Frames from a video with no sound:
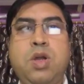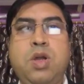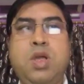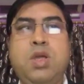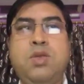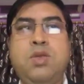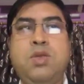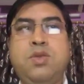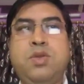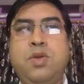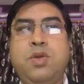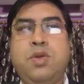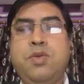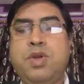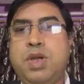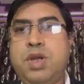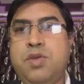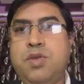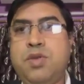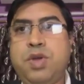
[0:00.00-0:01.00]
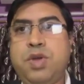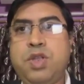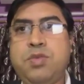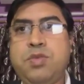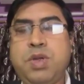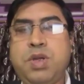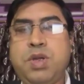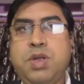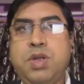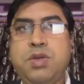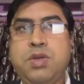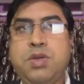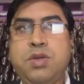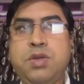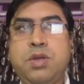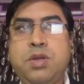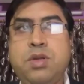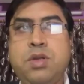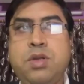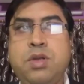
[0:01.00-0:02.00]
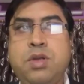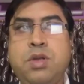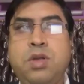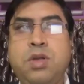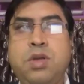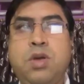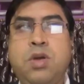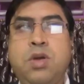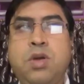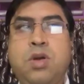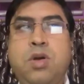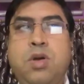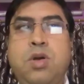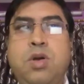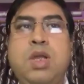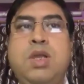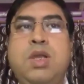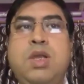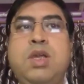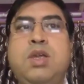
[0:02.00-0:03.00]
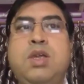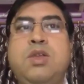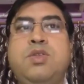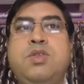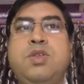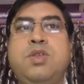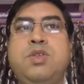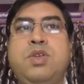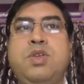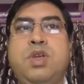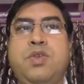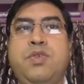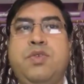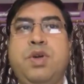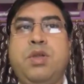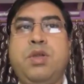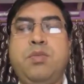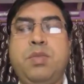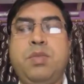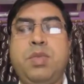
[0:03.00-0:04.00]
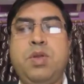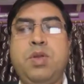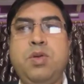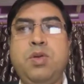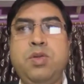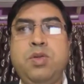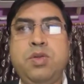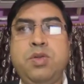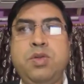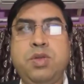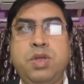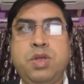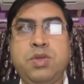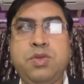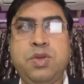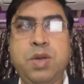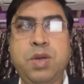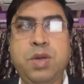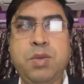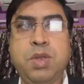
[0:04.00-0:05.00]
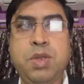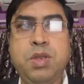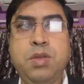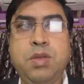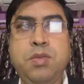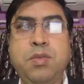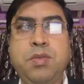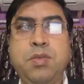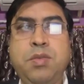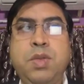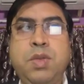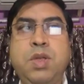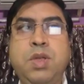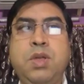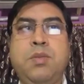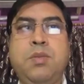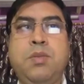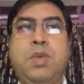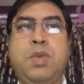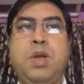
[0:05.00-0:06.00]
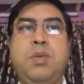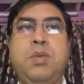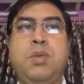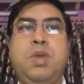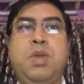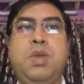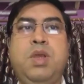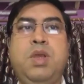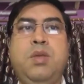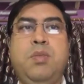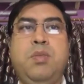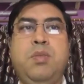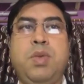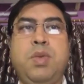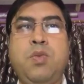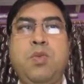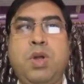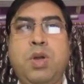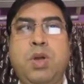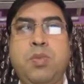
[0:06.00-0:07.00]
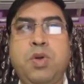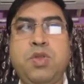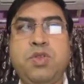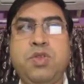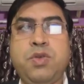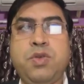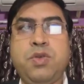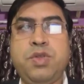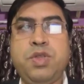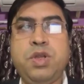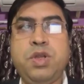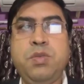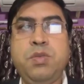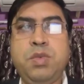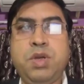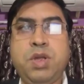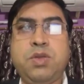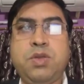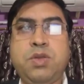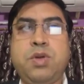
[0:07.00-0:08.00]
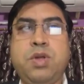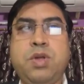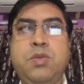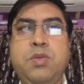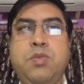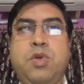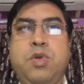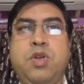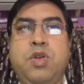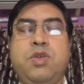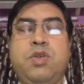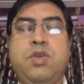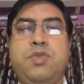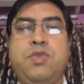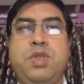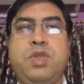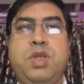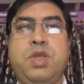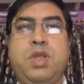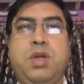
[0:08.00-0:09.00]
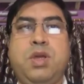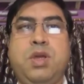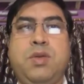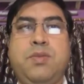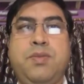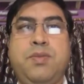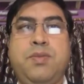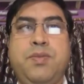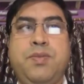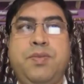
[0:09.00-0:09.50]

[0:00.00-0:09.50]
or a history of kidney transplantation, or a decrease in GFR below 60 ml per unit per 1.73 meter square body surface area.